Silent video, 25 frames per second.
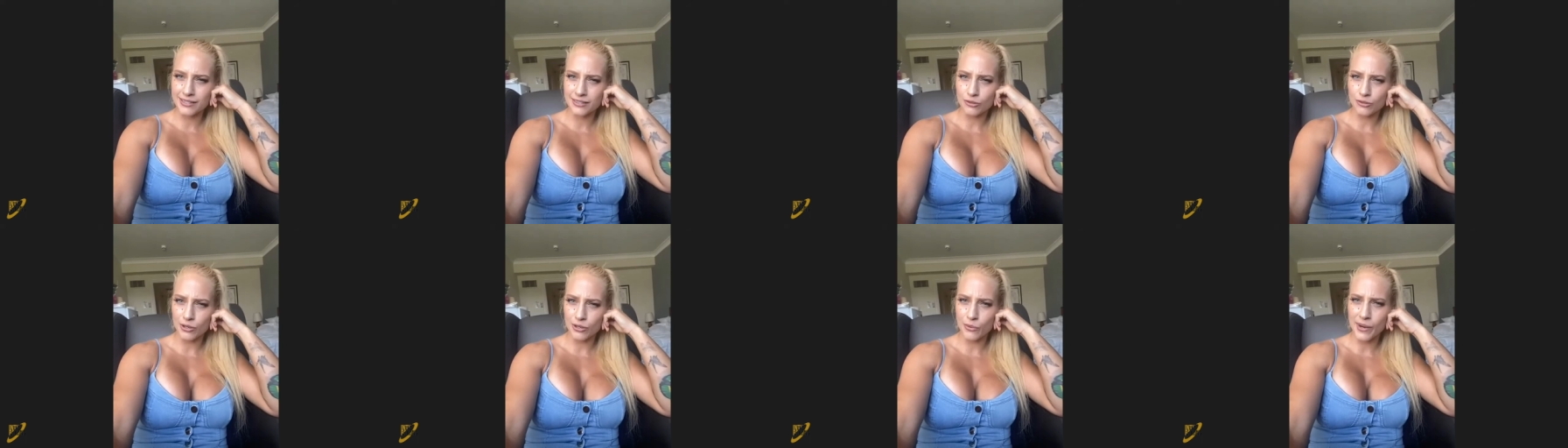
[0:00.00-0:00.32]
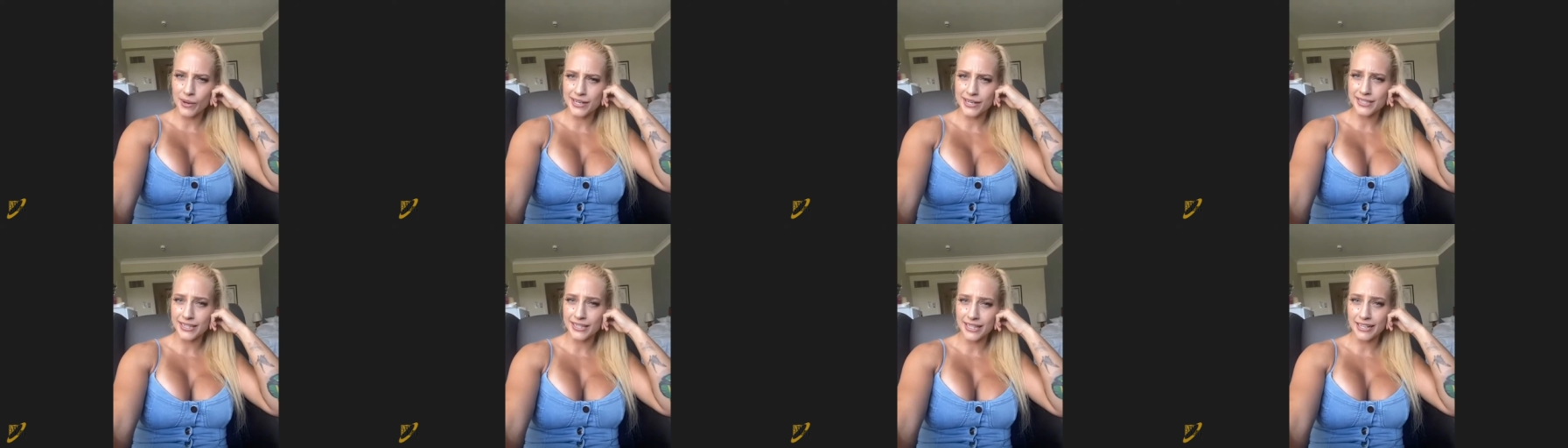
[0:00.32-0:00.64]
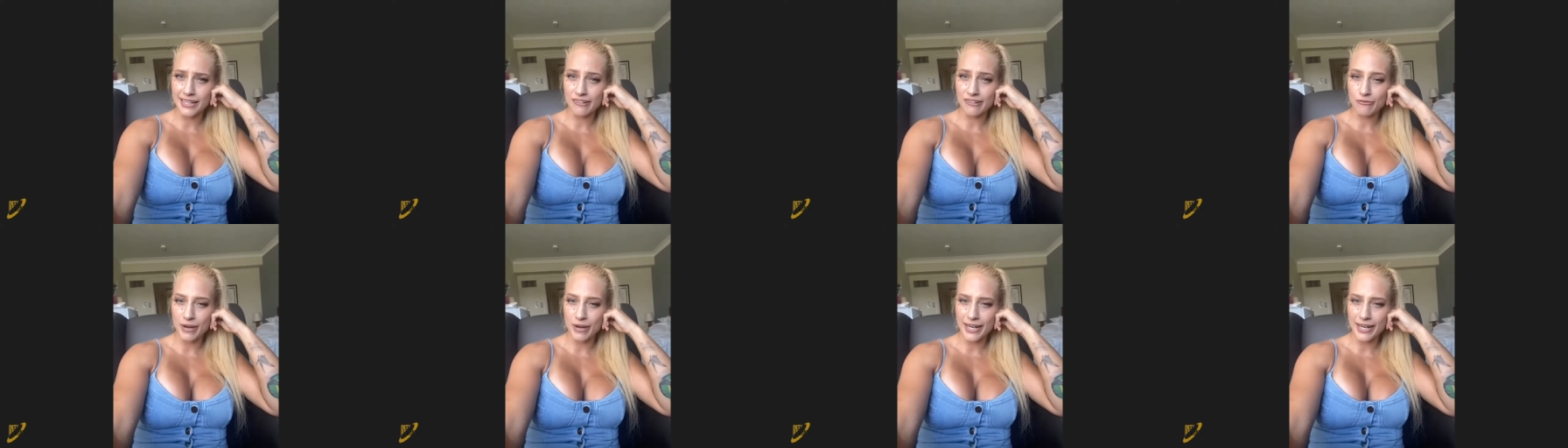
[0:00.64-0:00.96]
3 weeks at the end
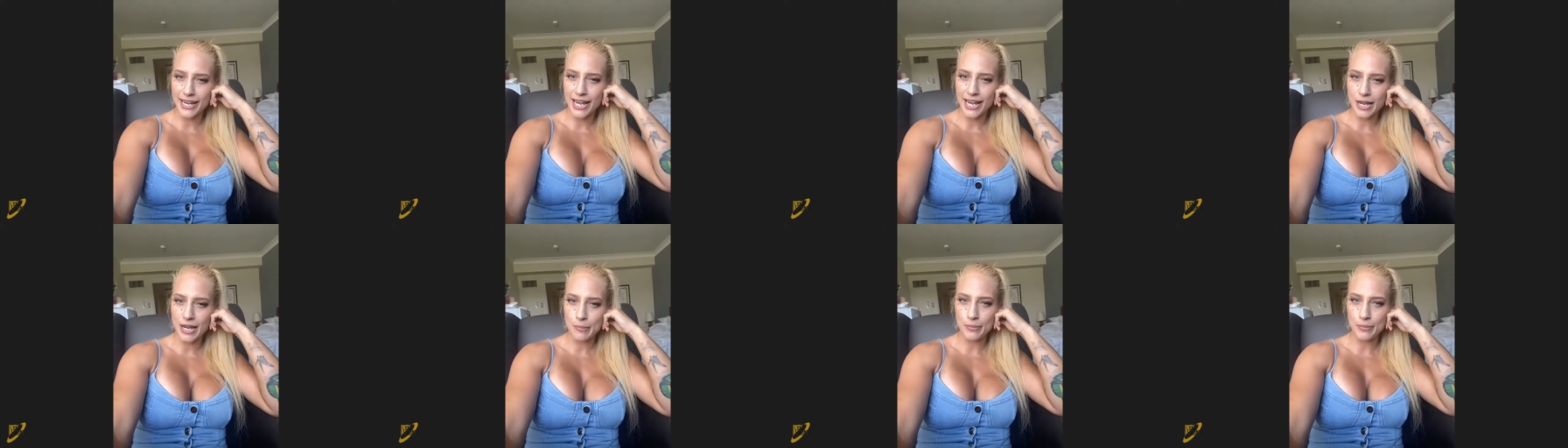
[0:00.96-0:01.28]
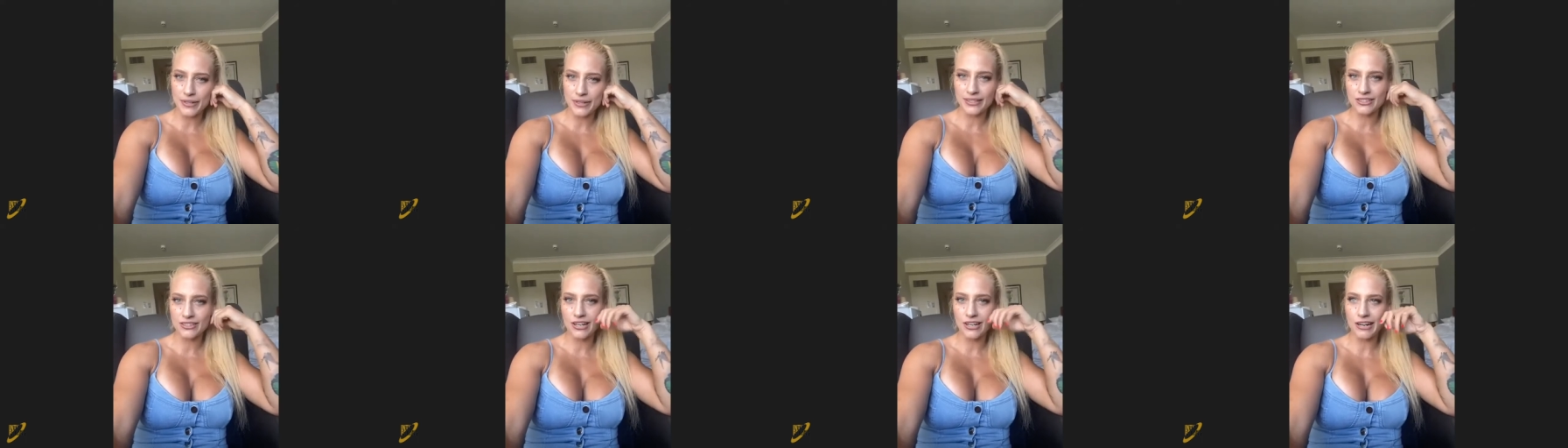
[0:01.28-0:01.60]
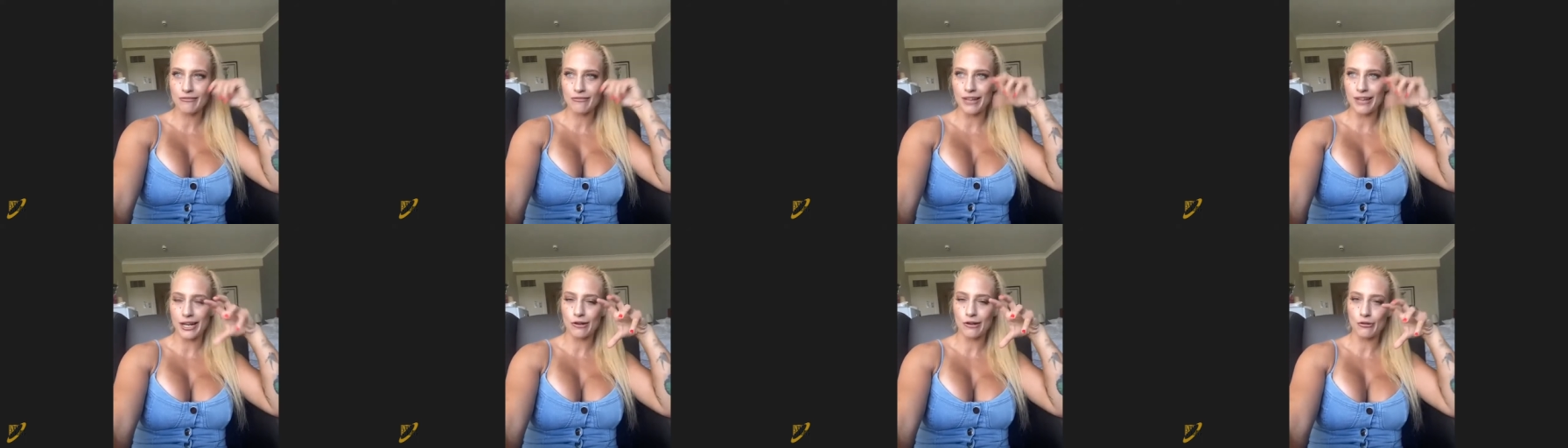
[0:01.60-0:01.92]
of my camp, and it's kind of
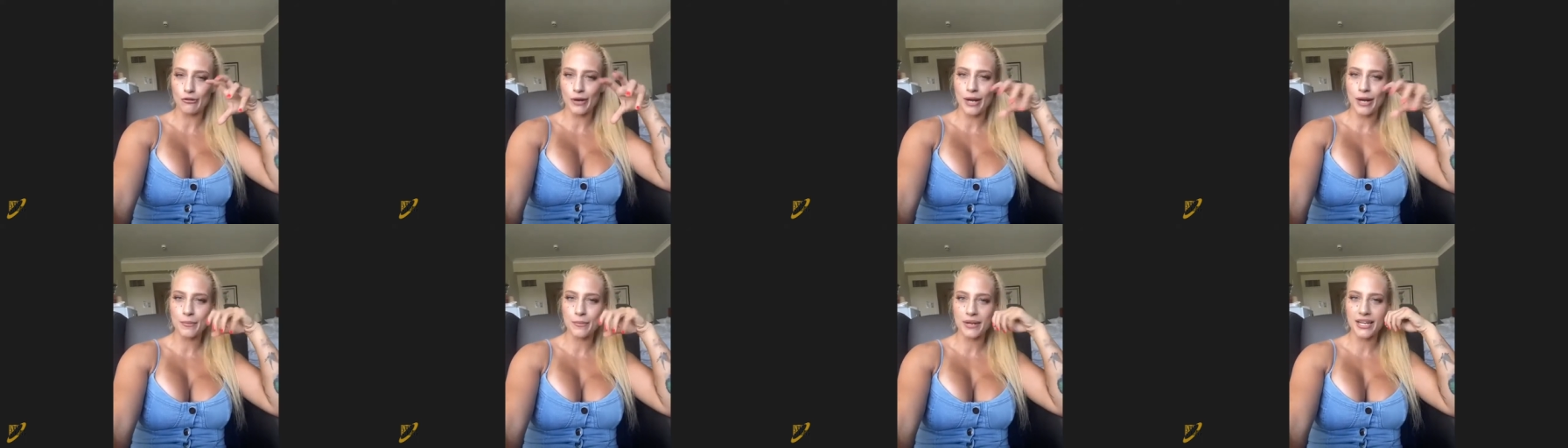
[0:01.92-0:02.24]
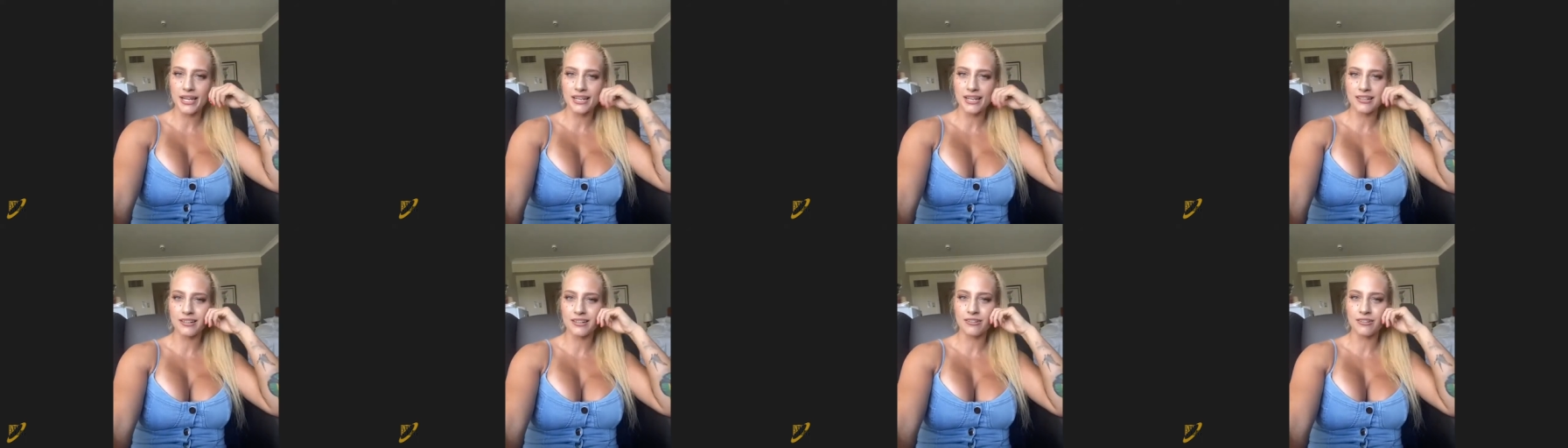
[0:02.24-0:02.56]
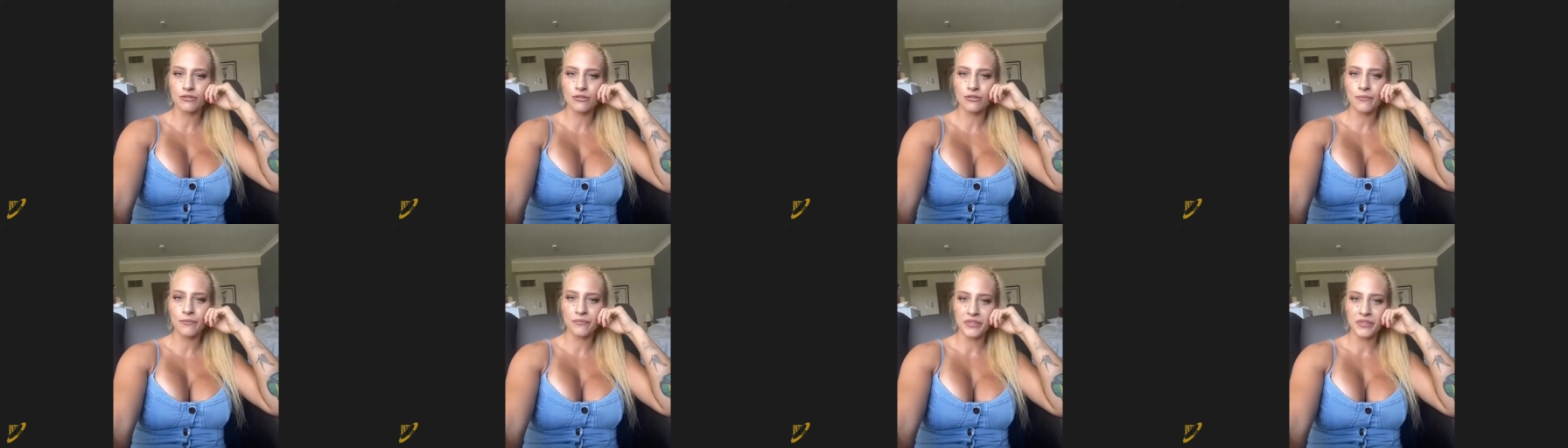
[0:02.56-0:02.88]
like cramming in it
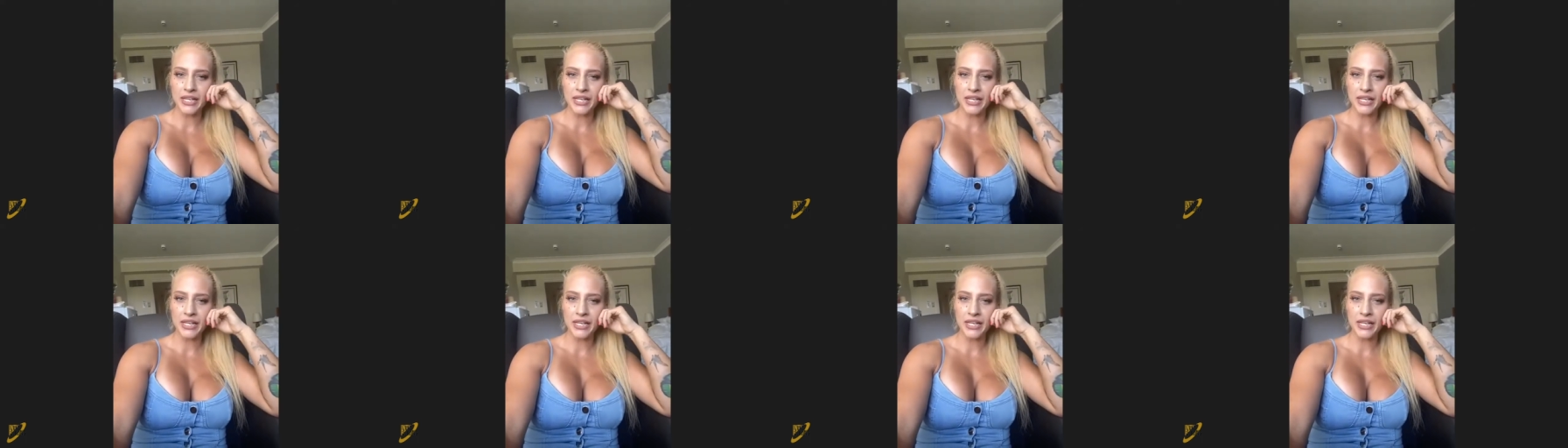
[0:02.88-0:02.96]
all.